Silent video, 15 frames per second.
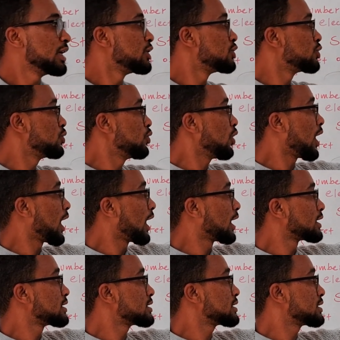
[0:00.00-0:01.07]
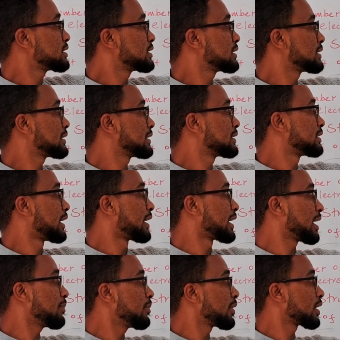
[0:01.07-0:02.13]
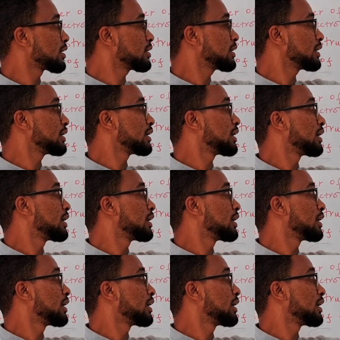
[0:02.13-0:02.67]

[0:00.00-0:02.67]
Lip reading: you add the number